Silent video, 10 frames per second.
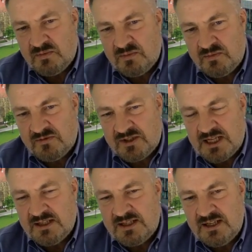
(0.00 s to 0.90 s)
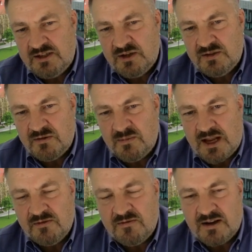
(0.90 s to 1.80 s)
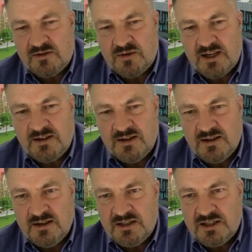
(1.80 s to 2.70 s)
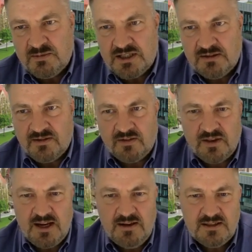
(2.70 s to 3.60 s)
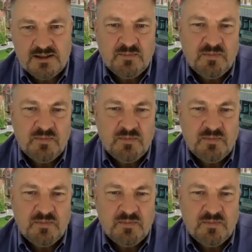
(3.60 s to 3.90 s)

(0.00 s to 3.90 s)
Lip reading: facilities used for manufacturing specific things.